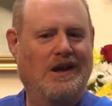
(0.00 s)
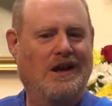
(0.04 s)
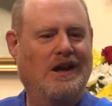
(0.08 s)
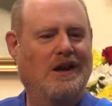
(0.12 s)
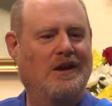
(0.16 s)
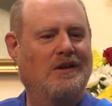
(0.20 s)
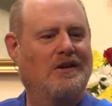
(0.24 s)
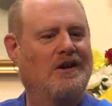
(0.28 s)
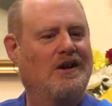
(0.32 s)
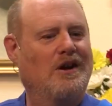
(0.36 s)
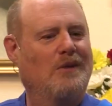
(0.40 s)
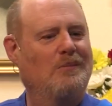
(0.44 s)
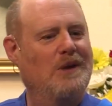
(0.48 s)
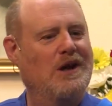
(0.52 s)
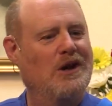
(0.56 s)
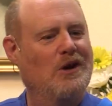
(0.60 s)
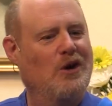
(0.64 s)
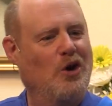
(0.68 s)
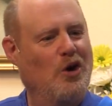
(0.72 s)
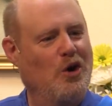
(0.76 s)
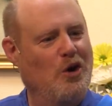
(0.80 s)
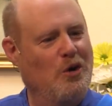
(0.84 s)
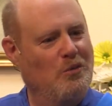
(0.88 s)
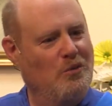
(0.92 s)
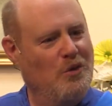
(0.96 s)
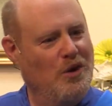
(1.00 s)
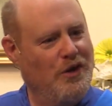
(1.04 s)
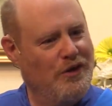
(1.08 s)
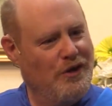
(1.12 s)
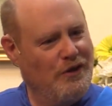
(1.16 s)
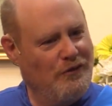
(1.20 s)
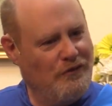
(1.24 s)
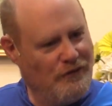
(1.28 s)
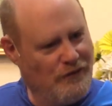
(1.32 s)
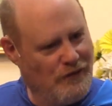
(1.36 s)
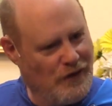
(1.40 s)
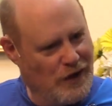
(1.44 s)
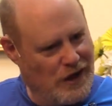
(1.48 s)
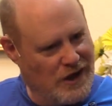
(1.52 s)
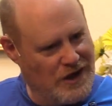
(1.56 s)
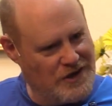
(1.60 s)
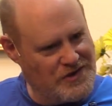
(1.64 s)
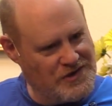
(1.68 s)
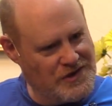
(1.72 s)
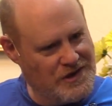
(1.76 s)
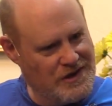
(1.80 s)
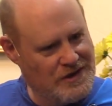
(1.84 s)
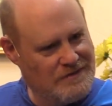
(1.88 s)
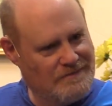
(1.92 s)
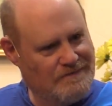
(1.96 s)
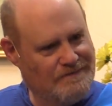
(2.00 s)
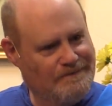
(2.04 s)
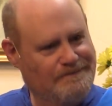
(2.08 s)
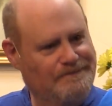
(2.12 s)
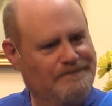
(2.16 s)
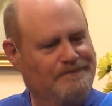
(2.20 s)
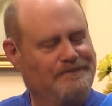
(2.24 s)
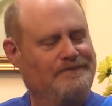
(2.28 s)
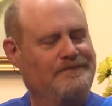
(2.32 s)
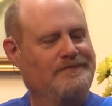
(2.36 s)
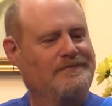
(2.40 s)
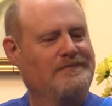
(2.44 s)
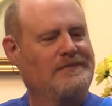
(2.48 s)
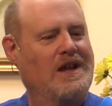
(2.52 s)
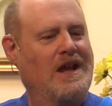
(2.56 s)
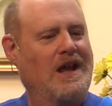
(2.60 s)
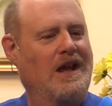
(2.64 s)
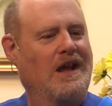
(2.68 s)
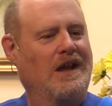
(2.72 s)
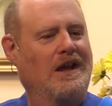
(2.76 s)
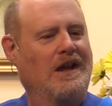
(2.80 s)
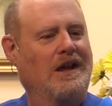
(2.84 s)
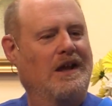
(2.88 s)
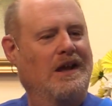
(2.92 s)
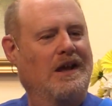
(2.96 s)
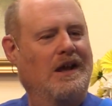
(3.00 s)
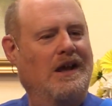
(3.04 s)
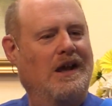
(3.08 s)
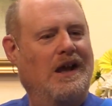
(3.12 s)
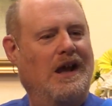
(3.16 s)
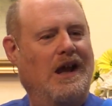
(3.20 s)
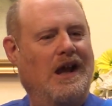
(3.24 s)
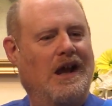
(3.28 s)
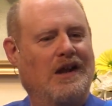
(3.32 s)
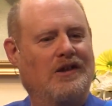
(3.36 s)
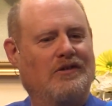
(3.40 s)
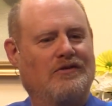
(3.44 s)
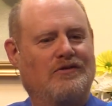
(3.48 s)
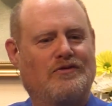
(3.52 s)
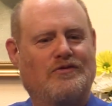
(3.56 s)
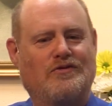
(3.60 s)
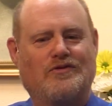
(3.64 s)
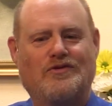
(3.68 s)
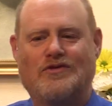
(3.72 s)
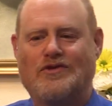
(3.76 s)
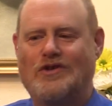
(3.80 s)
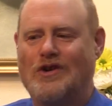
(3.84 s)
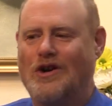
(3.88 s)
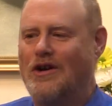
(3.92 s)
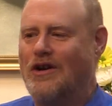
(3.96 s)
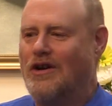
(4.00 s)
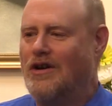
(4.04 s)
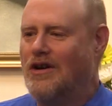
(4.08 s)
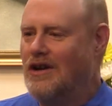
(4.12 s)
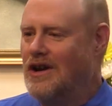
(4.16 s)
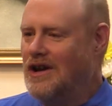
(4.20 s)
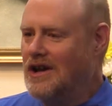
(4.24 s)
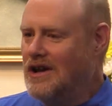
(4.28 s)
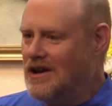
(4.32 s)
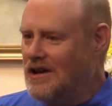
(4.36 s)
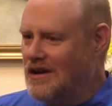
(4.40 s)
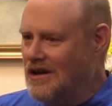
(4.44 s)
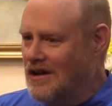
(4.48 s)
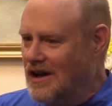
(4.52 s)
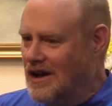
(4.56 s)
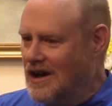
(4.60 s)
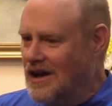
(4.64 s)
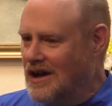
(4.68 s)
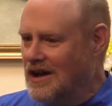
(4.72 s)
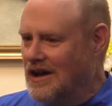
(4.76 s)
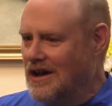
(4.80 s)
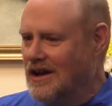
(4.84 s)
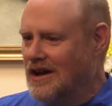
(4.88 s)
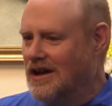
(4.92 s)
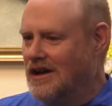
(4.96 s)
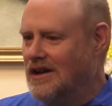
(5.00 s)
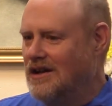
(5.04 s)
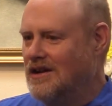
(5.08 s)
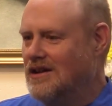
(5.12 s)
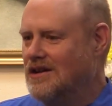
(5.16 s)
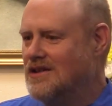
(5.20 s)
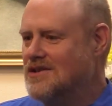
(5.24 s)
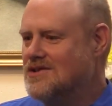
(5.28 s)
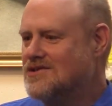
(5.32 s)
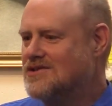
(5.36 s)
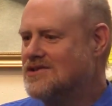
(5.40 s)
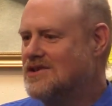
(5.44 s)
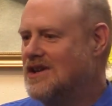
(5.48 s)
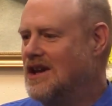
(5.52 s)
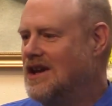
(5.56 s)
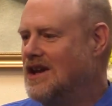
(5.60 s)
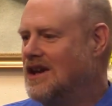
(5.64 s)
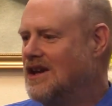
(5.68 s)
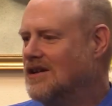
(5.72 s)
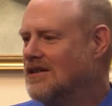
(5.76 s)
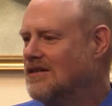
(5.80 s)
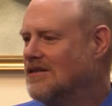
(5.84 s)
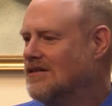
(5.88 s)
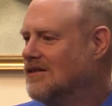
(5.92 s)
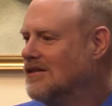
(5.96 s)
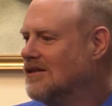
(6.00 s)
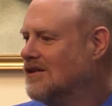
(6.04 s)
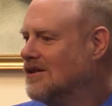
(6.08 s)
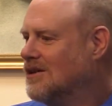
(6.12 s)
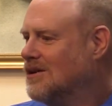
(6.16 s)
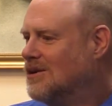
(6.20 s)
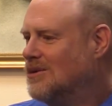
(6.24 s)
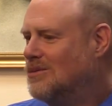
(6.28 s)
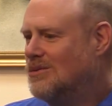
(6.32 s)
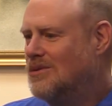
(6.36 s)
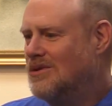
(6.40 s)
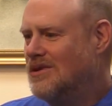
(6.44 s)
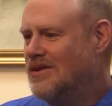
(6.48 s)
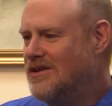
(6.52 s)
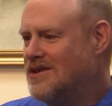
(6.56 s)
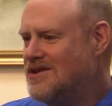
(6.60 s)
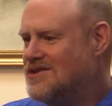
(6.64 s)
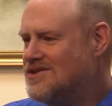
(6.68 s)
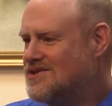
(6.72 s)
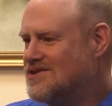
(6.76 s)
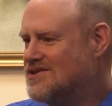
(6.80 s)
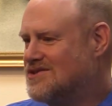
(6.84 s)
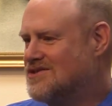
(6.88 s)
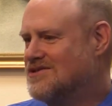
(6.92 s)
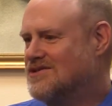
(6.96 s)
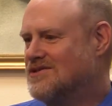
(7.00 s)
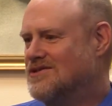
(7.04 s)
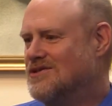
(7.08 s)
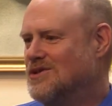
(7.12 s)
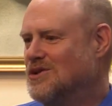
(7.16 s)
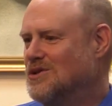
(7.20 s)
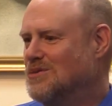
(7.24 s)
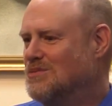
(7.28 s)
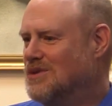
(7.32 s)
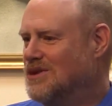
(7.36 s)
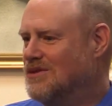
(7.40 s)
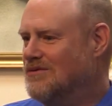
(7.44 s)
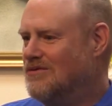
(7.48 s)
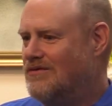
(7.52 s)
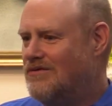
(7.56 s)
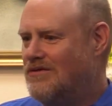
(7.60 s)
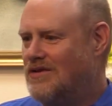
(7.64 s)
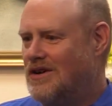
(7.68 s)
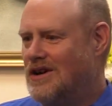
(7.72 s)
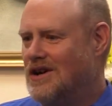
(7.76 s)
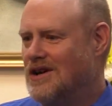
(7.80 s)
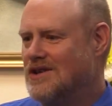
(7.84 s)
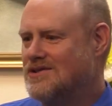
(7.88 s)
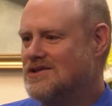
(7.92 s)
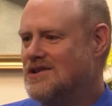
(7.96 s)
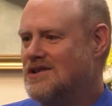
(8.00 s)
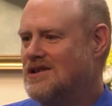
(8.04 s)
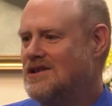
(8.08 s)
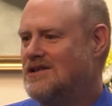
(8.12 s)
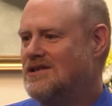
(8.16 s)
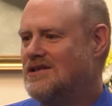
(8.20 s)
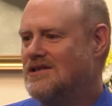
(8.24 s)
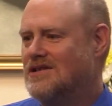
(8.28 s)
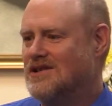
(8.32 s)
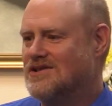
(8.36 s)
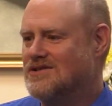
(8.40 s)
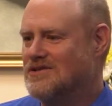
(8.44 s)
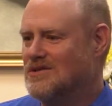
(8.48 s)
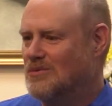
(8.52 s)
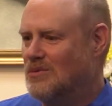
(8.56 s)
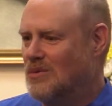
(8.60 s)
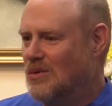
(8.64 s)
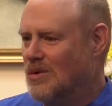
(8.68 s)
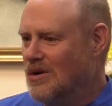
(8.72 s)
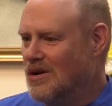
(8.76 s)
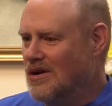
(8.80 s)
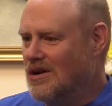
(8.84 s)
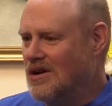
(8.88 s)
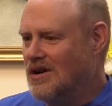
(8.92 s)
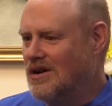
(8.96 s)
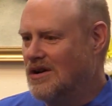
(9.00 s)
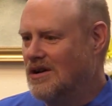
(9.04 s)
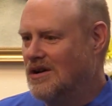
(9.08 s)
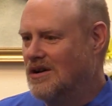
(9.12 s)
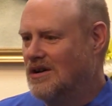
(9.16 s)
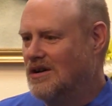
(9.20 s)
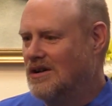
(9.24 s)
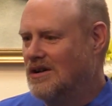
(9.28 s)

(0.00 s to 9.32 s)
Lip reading: and coming home with a faucet and turning it on and saying, well, this stupid faucet, it doesn't work.